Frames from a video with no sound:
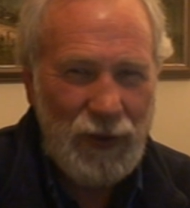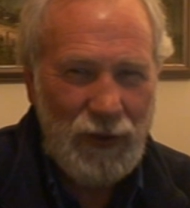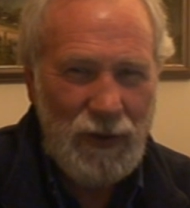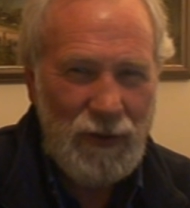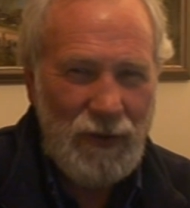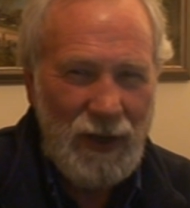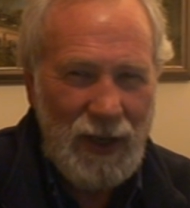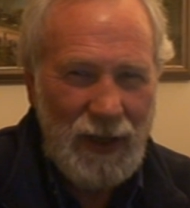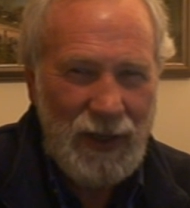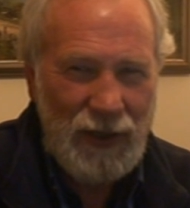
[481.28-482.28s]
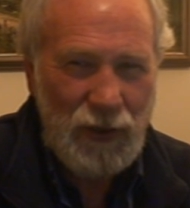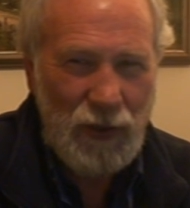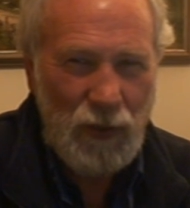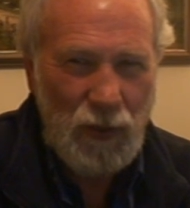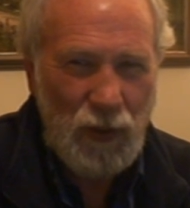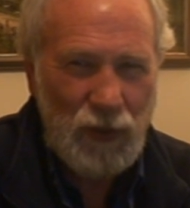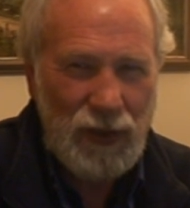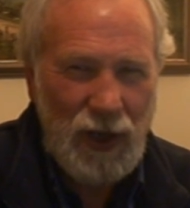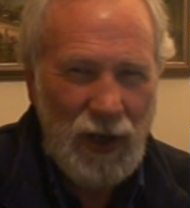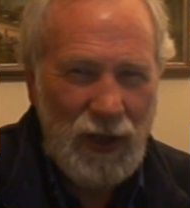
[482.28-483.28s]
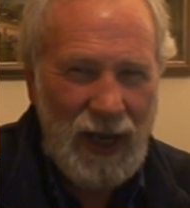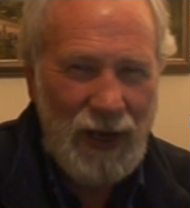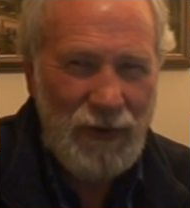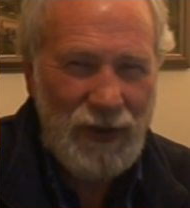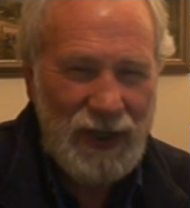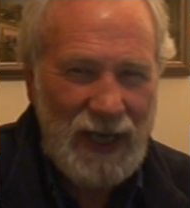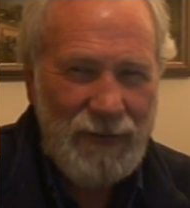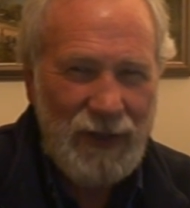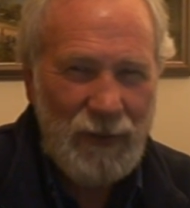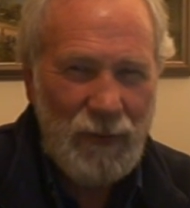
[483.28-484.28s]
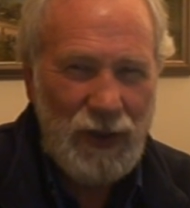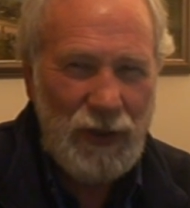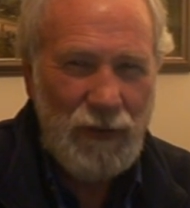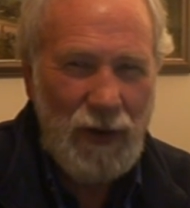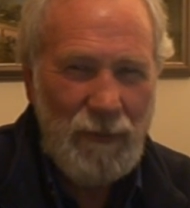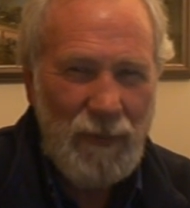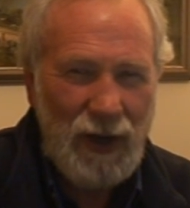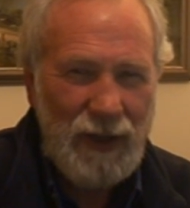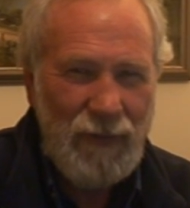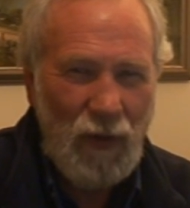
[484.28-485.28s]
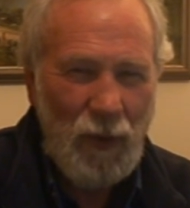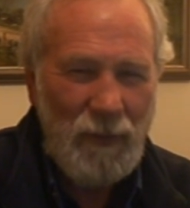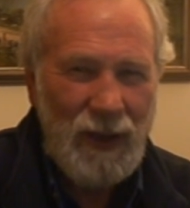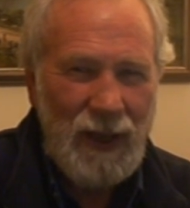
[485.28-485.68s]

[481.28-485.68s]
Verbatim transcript: to you that you also can receive it within your own body form